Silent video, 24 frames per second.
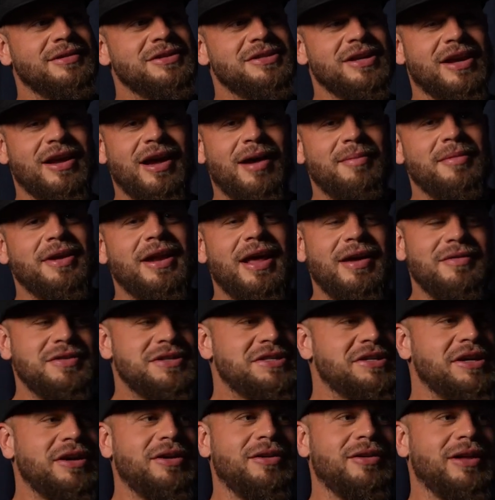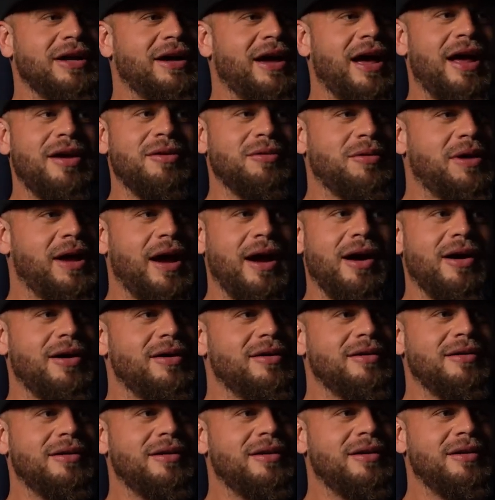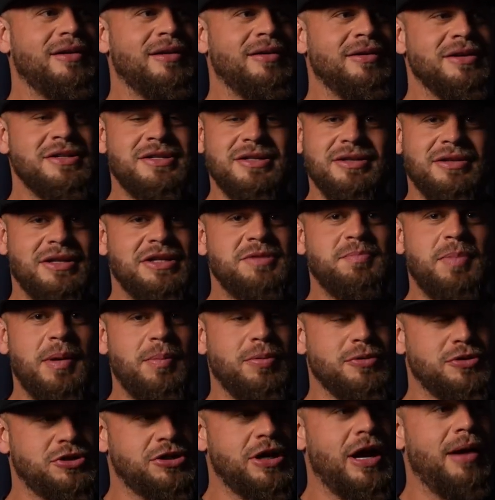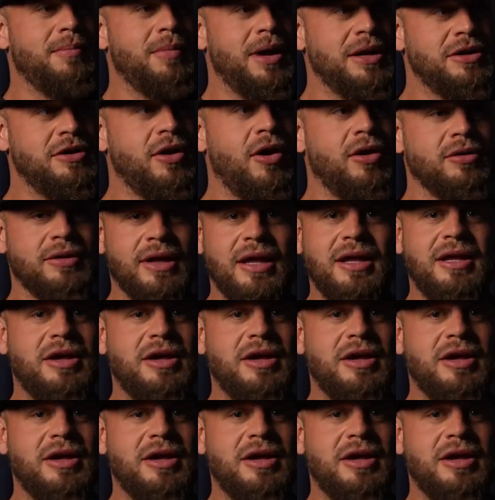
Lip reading: He's like, I'm a Navy SEAL. Like, I don't care. These people shot my dog.